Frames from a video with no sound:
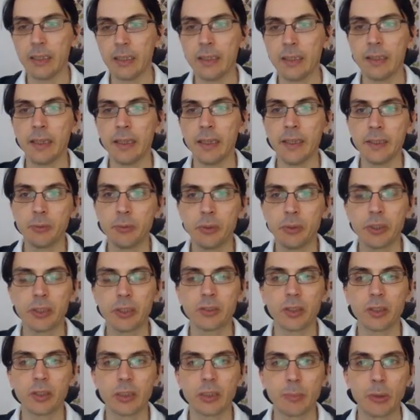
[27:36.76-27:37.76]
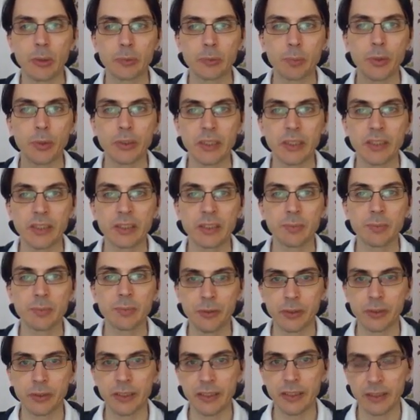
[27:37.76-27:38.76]
And we're gonna talk about point
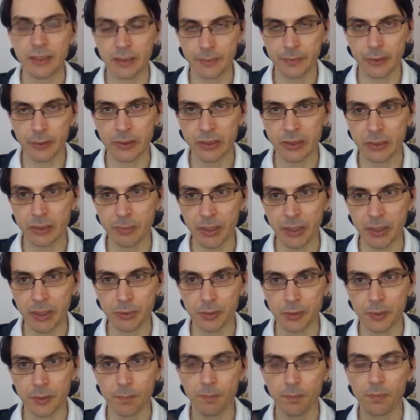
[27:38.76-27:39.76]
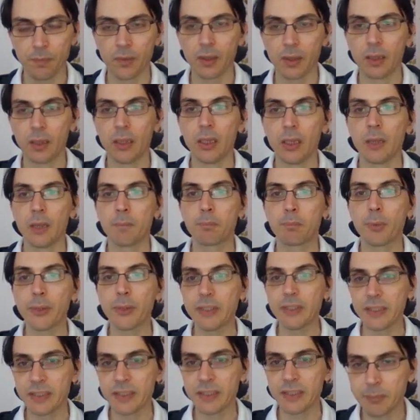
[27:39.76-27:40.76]
estimator and interval estimator. Point
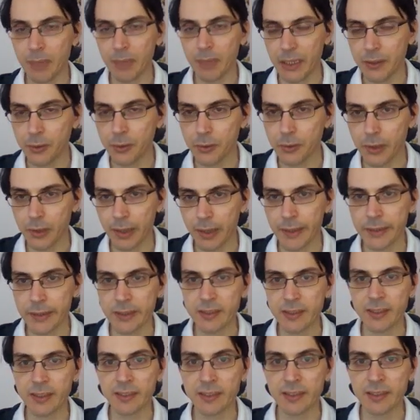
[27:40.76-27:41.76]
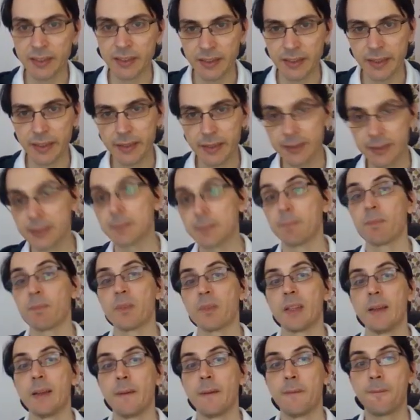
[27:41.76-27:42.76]
estimator are statistics,
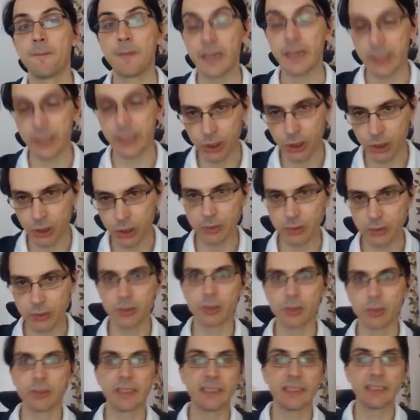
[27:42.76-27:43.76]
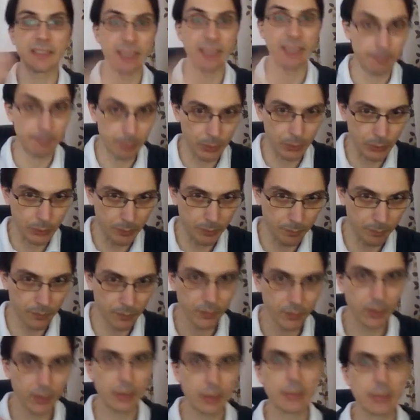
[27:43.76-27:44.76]
functions on the sample
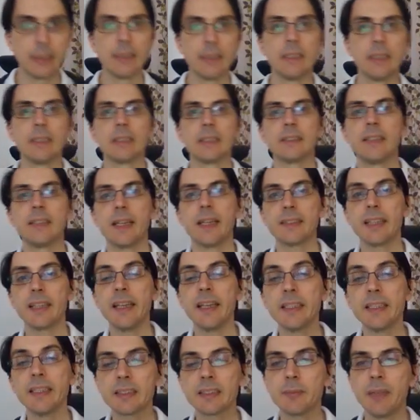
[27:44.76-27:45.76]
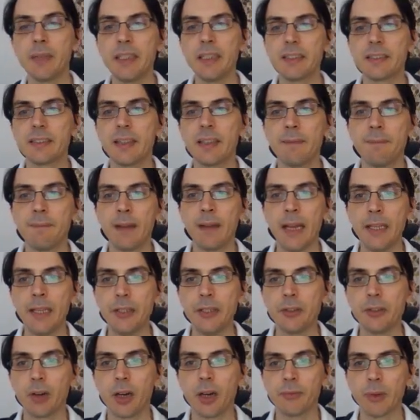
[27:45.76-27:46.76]
that estimate the
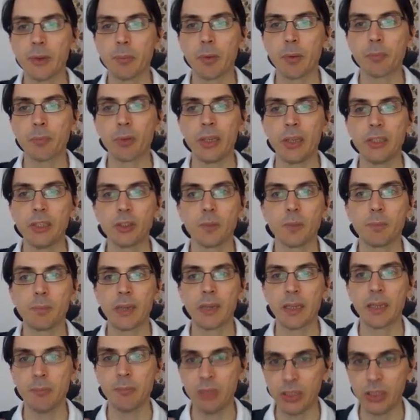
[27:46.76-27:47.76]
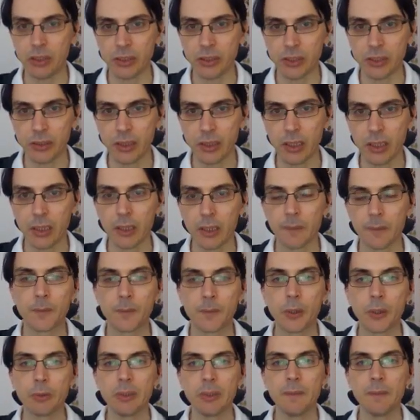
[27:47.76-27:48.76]
value of a population parameter
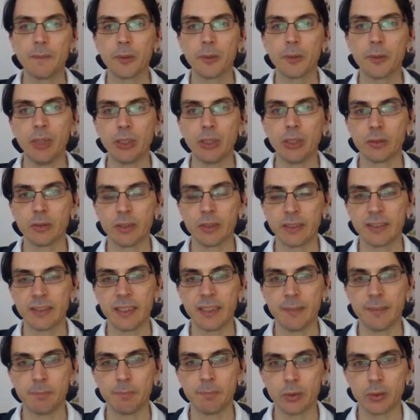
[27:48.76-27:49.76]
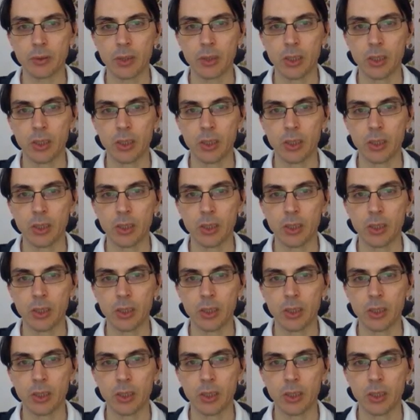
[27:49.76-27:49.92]
from information on the sample.